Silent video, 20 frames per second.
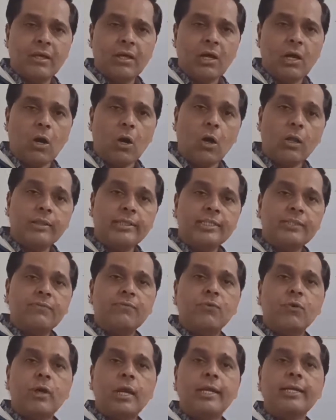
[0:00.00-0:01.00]
All these
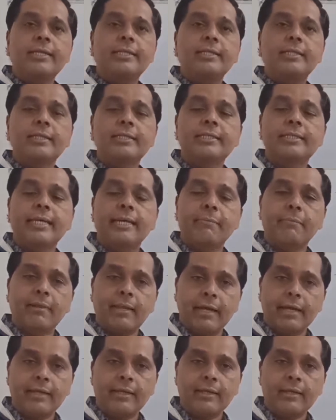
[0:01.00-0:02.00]
four are in the same
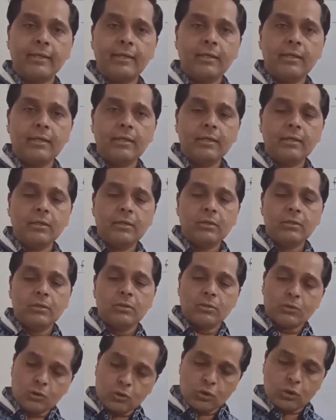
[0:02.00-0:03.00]
line.
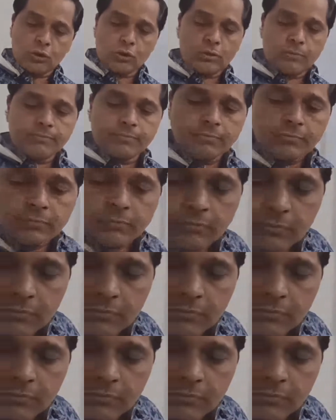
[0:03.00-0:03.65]
So,